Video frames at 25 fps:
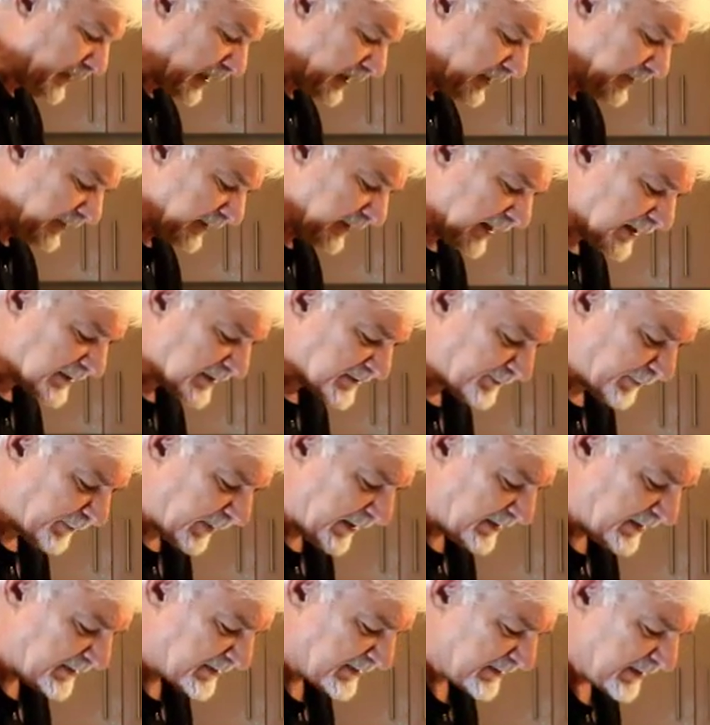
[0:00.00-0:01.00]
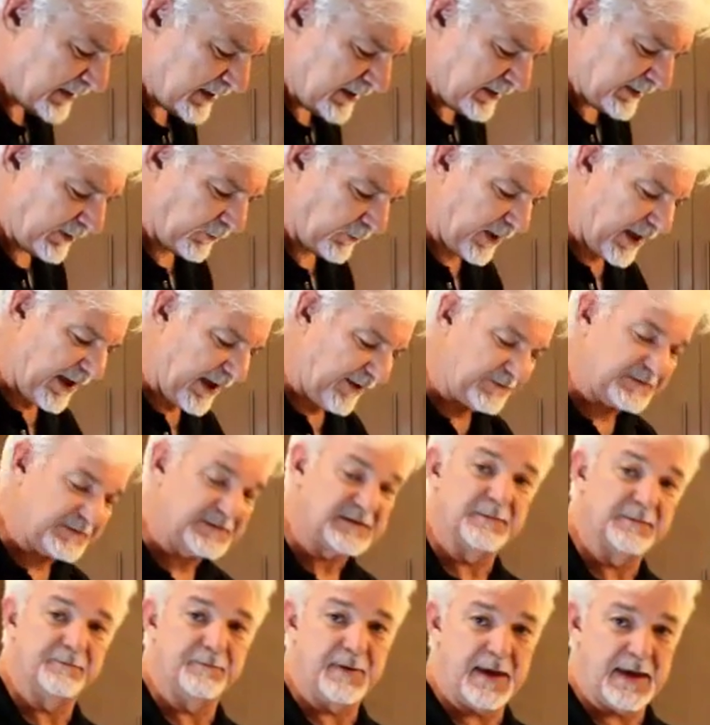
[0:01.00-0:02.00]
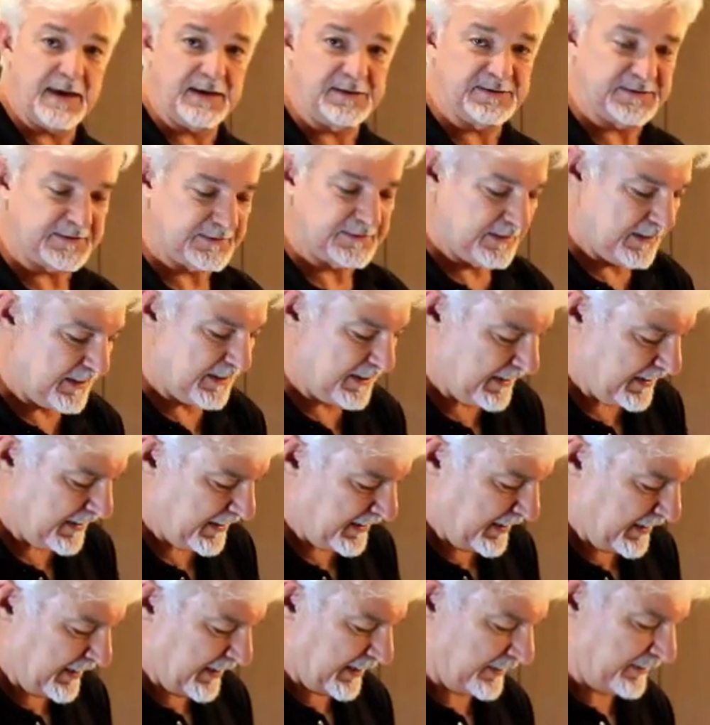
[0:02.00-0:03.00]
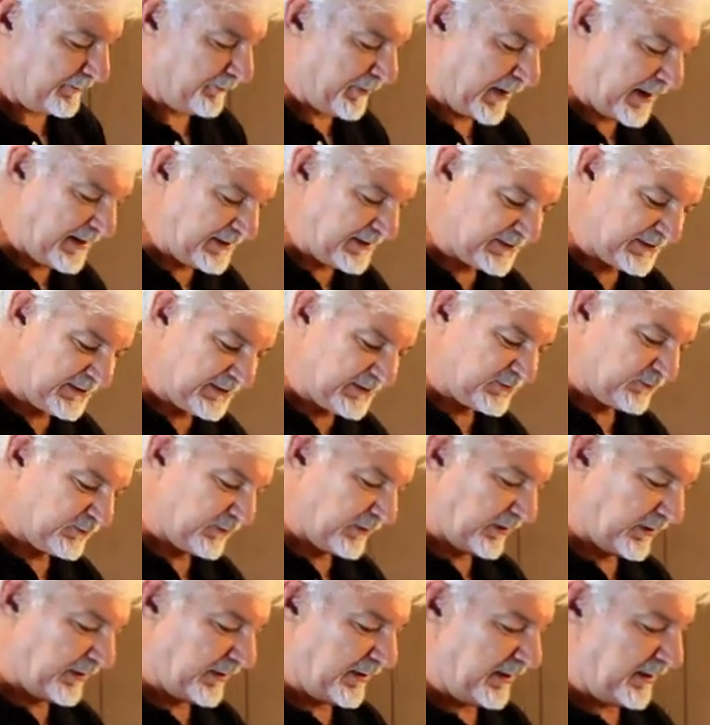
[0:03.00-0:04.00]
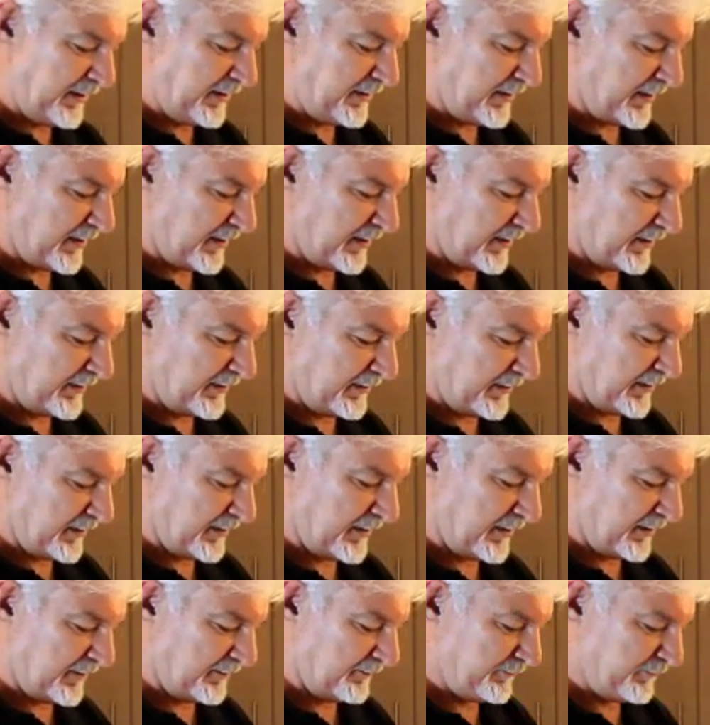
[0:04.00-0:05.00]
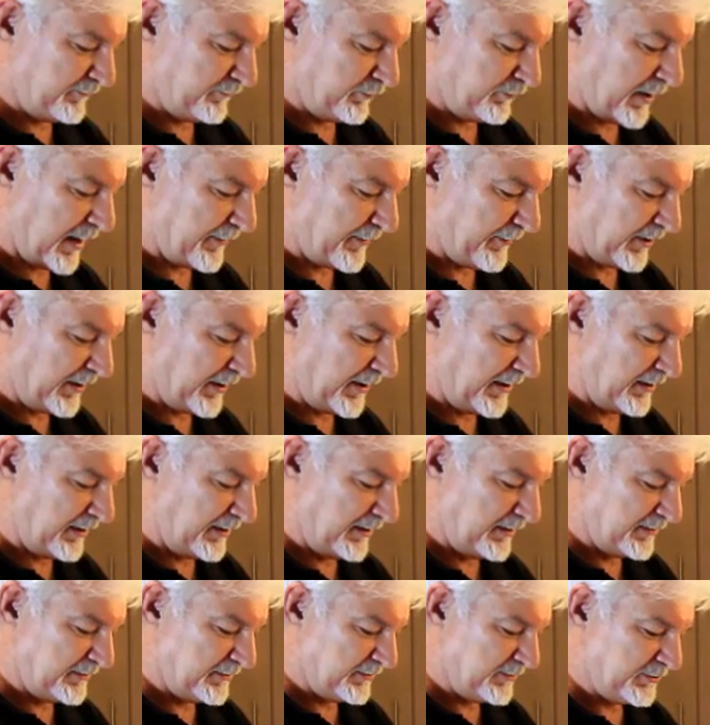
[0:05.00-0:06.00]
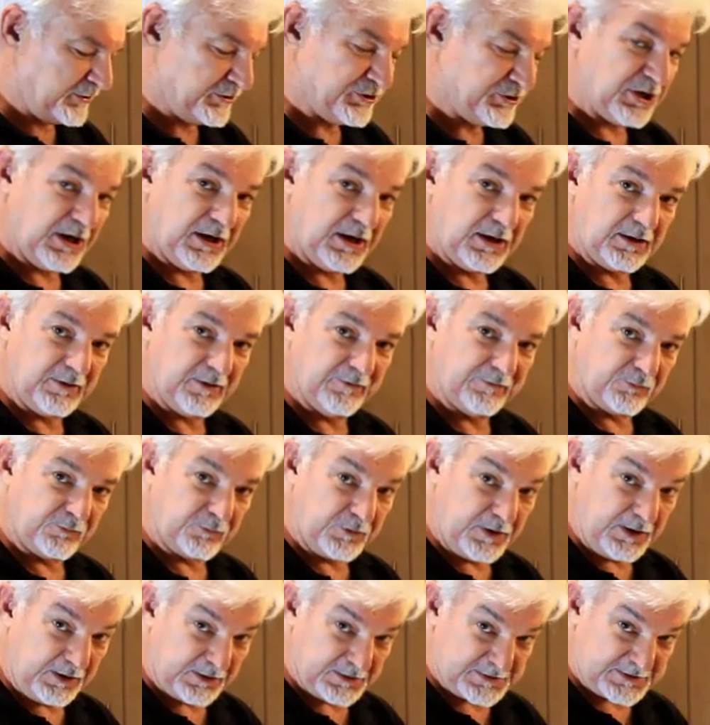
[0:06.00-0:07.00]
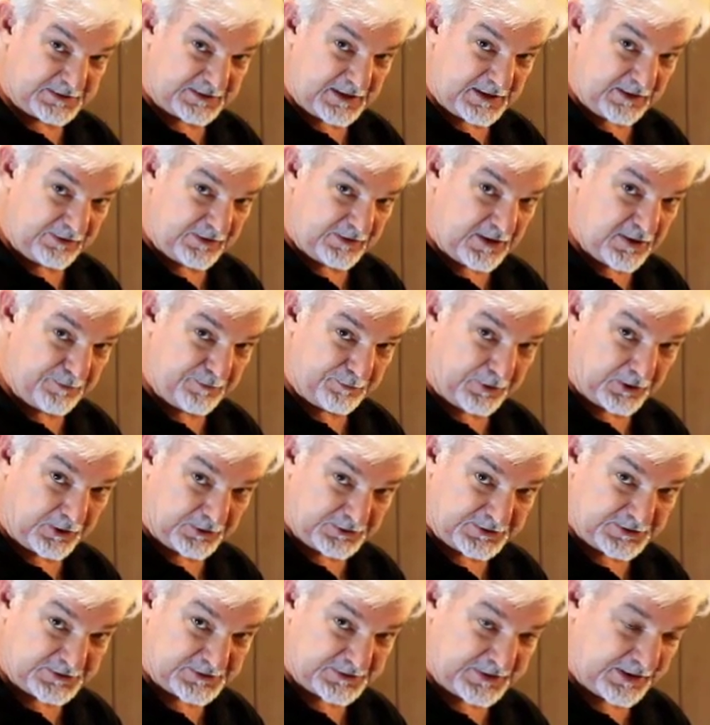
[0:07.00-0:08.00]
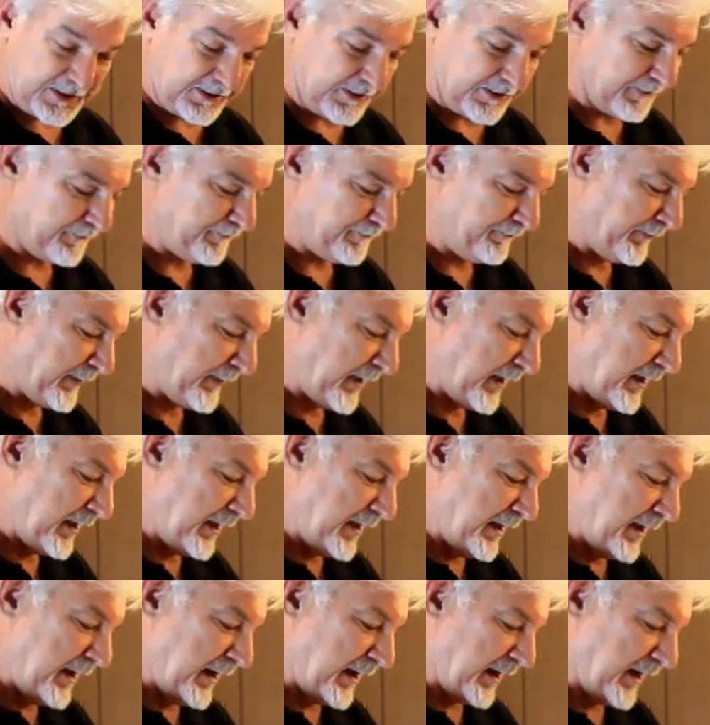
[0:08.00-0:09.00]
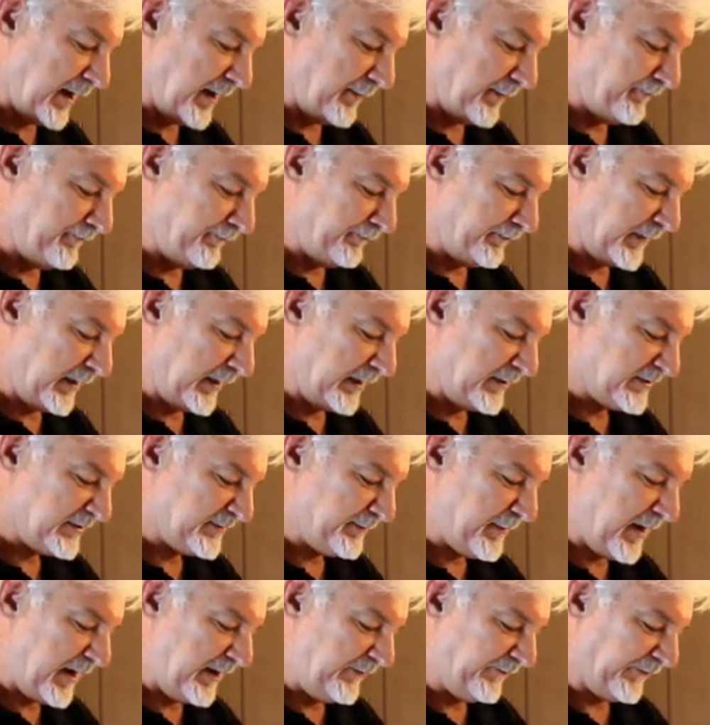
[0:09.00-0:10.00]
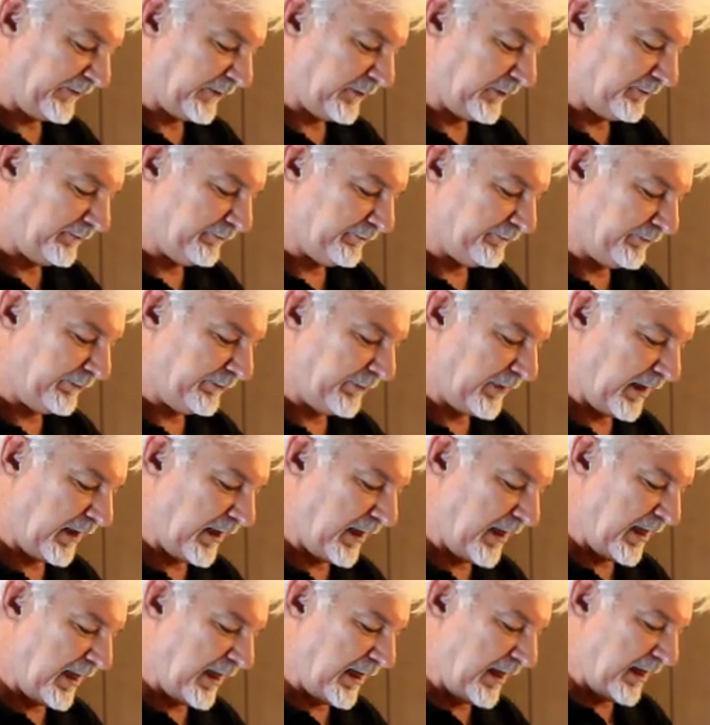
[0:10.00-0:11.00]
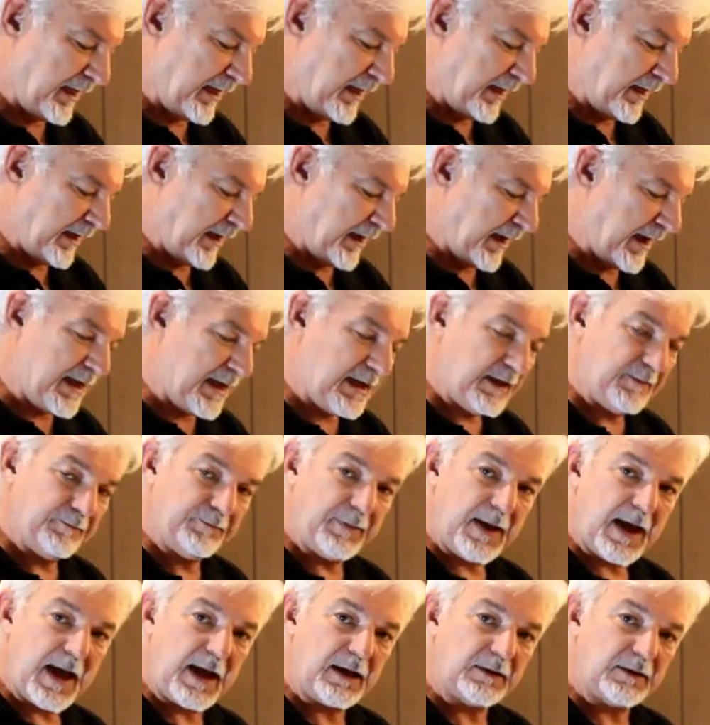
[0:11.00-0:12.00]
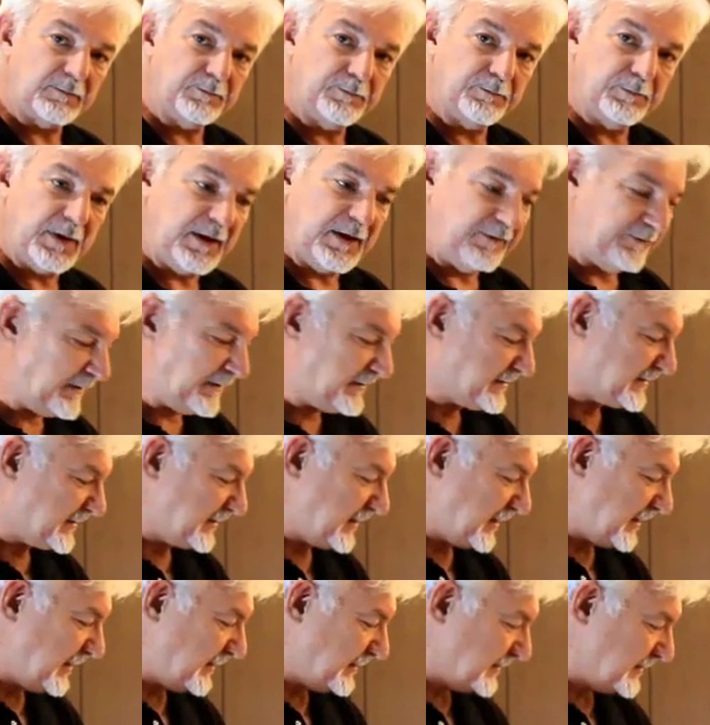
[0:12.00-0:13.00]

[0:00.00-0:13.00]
The next piece that we have is the base. And the base is really the primary chunk of real estate that you purchased here. It's made from high impact PVC.